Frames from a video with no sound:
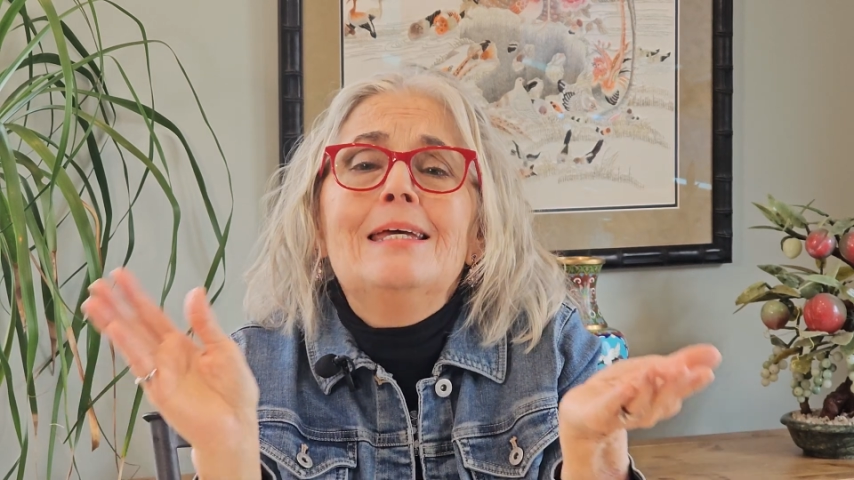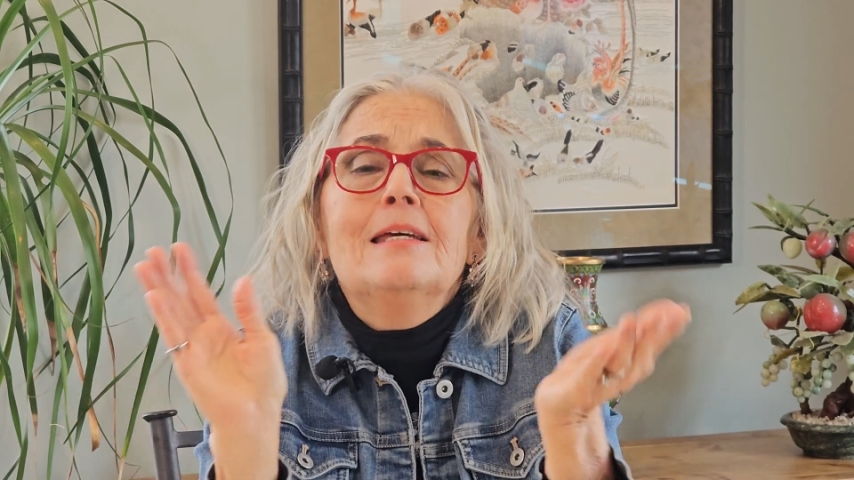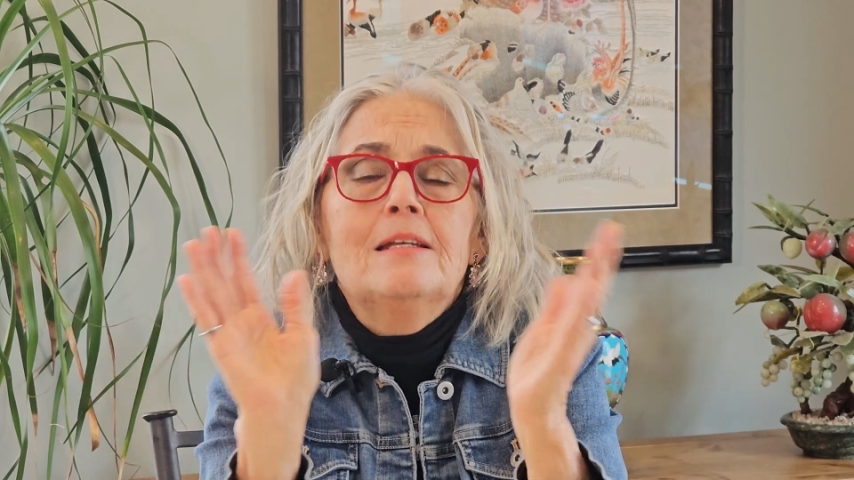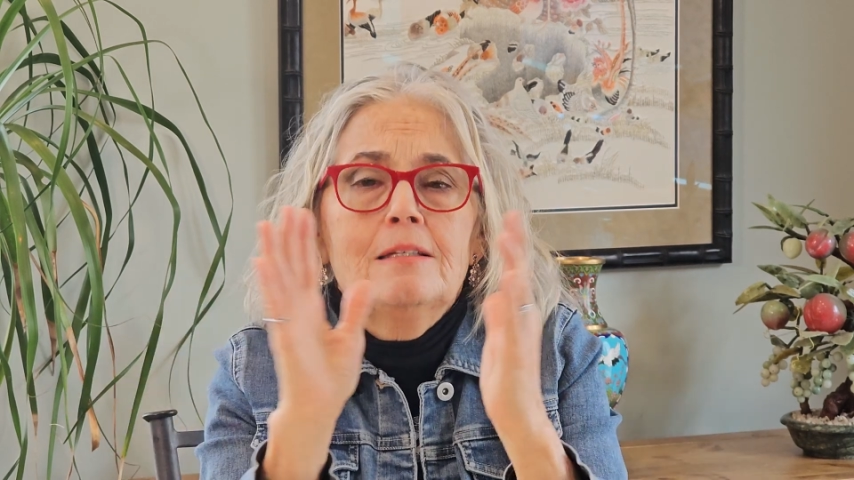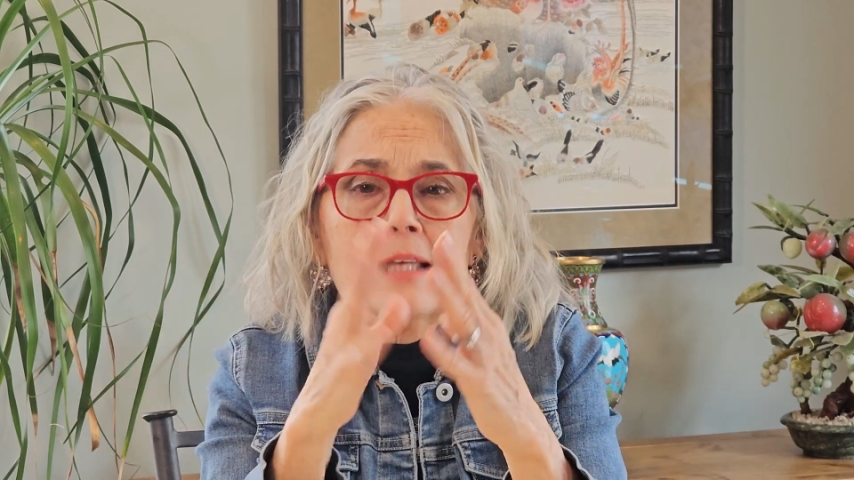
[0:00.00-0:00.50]

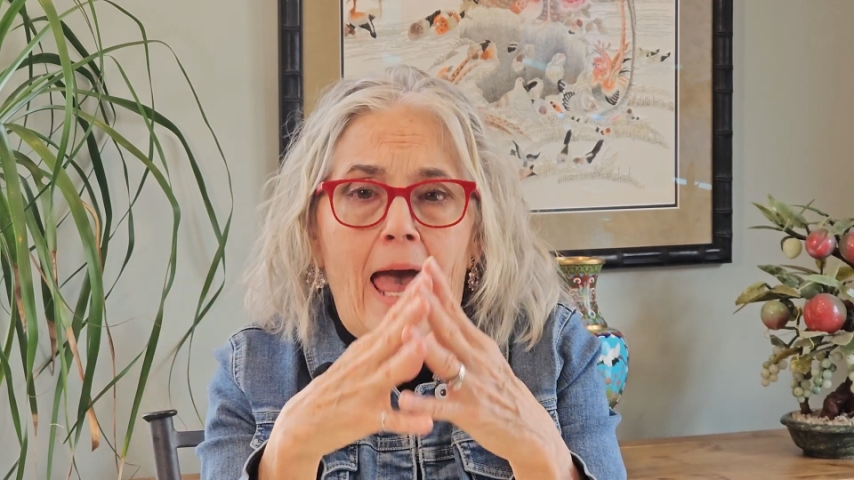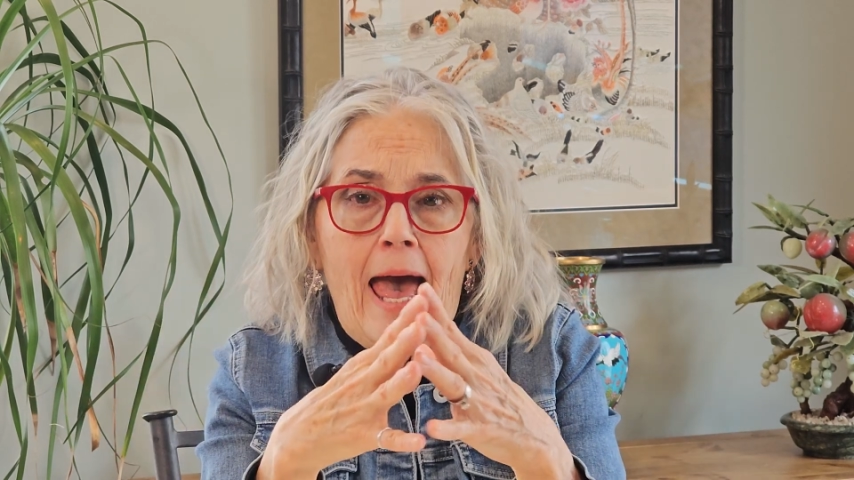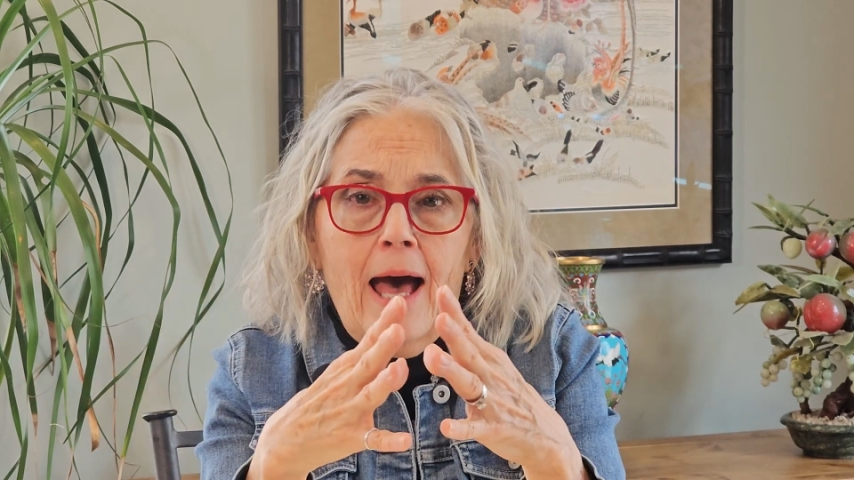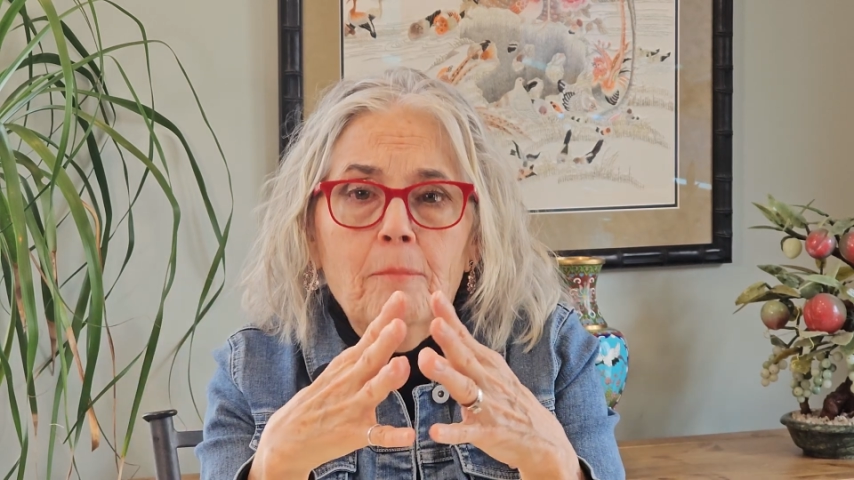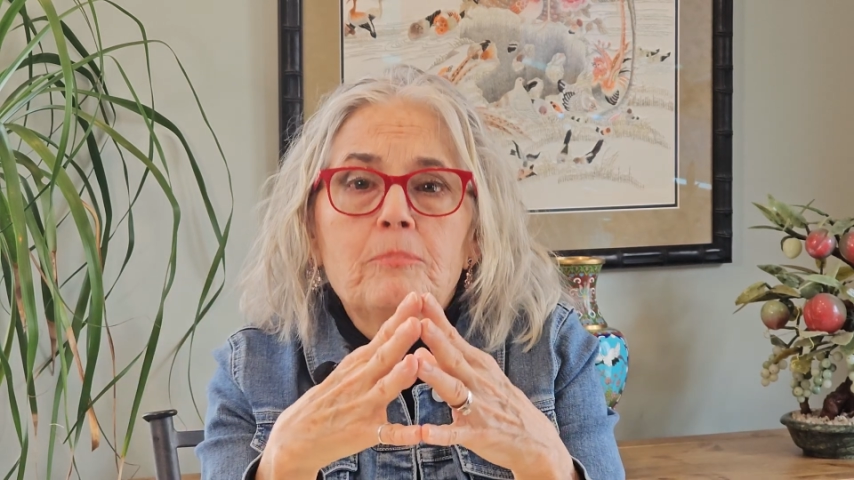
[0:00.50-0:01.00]
It is
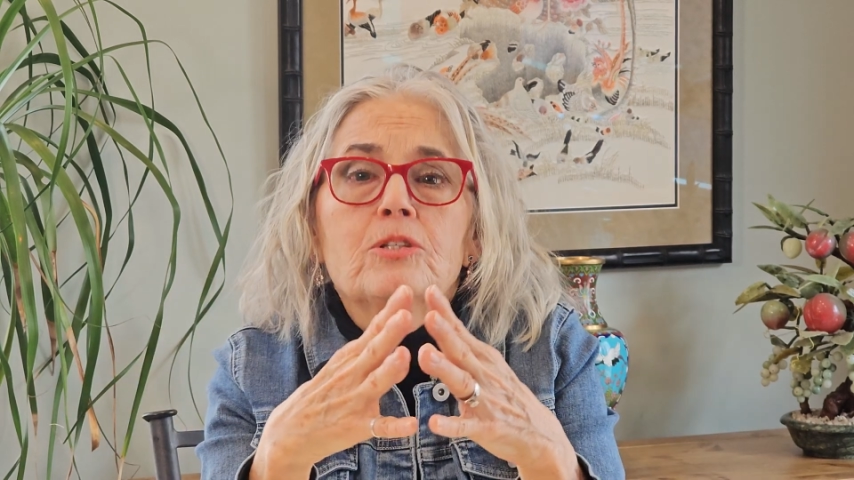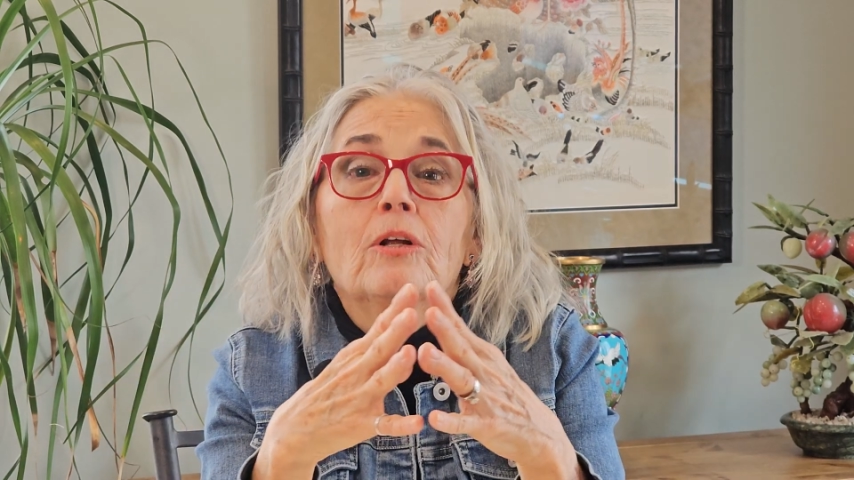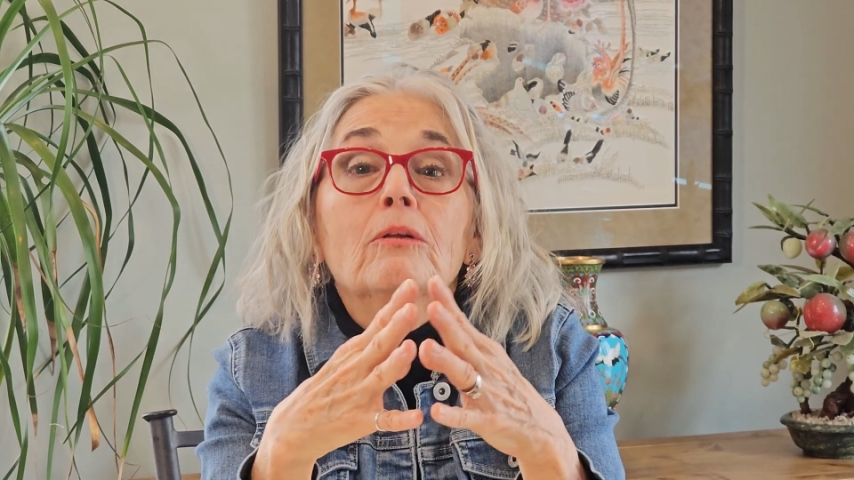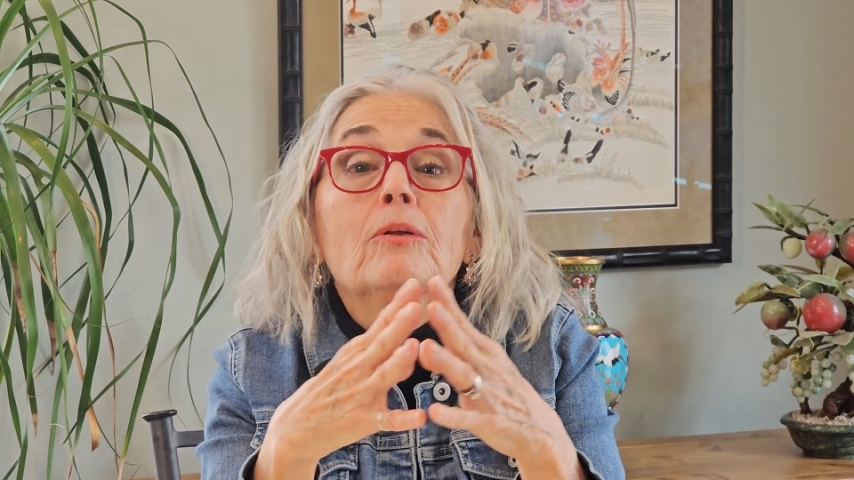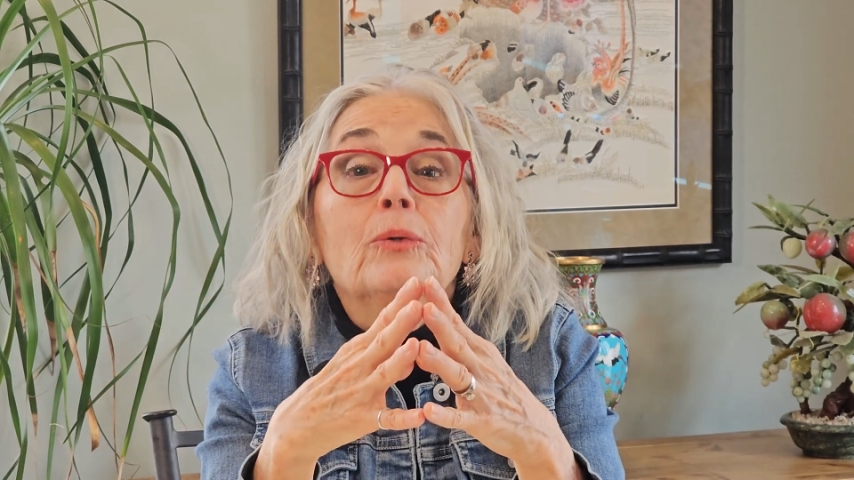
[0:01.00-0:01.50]

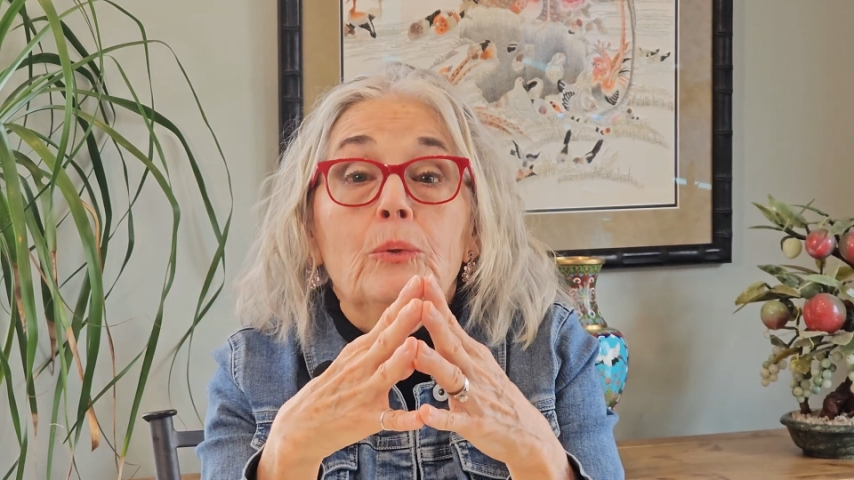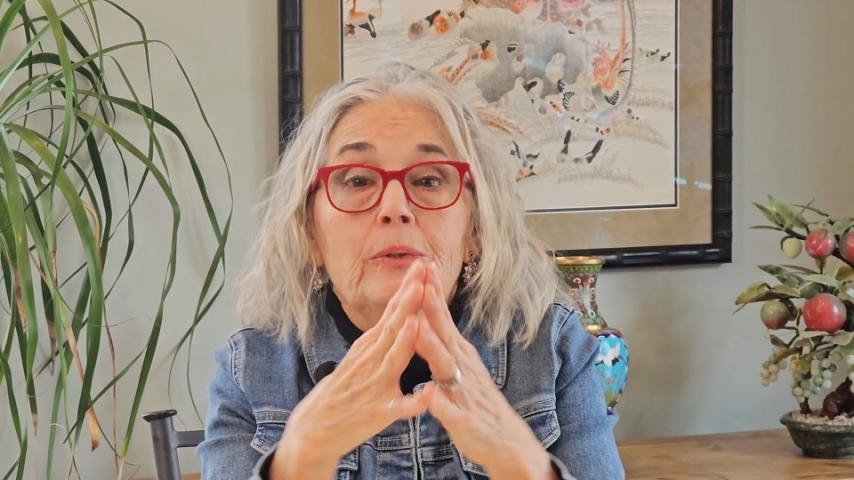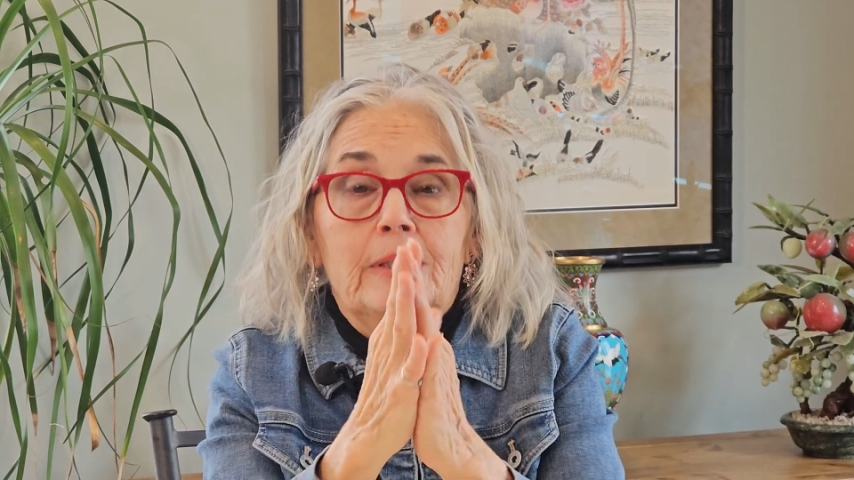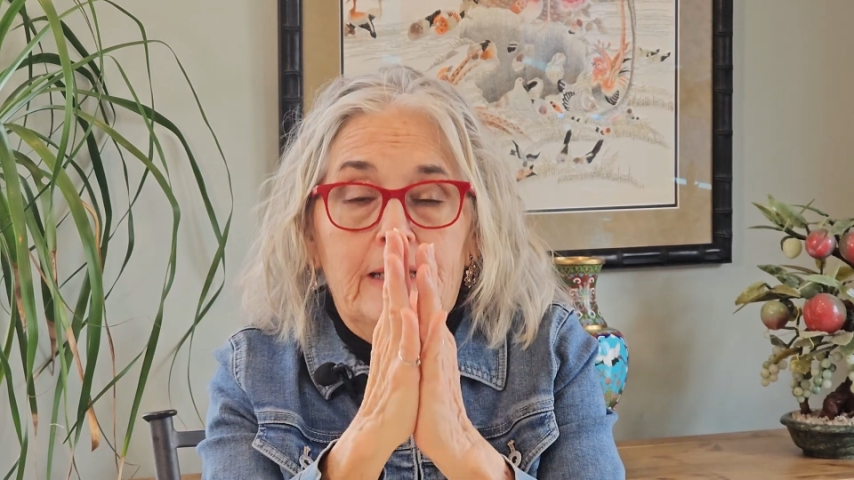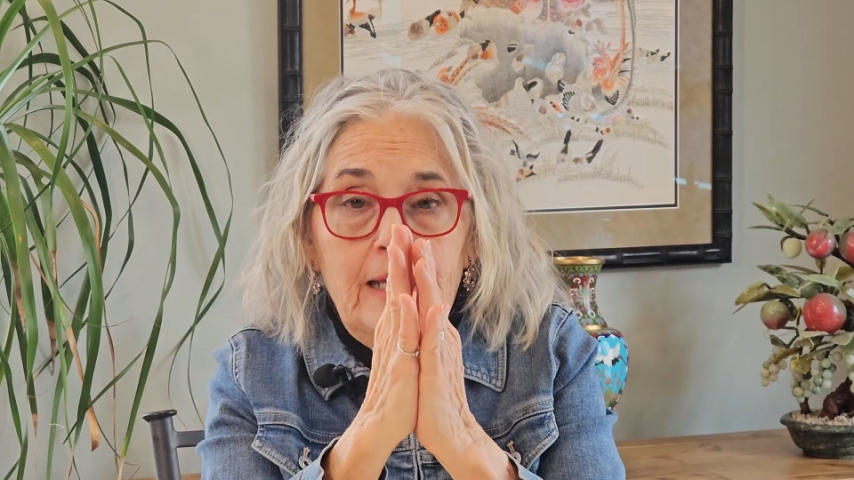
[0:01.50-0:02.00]

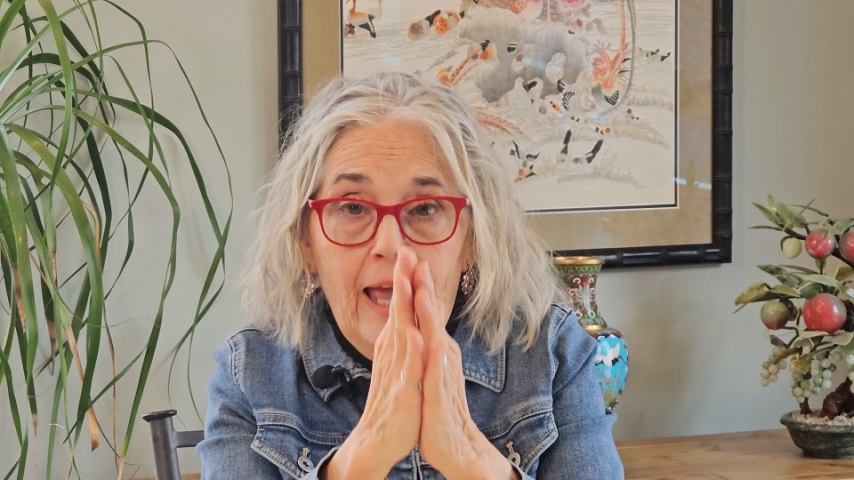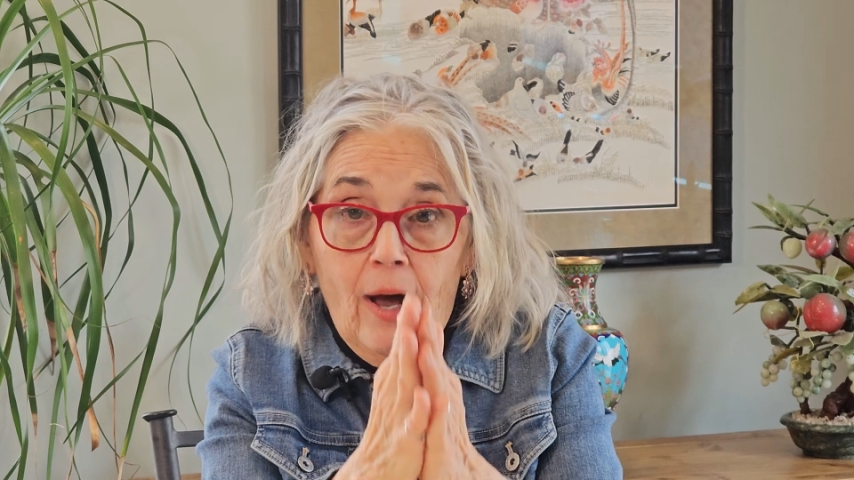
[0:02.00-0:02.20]
absolutely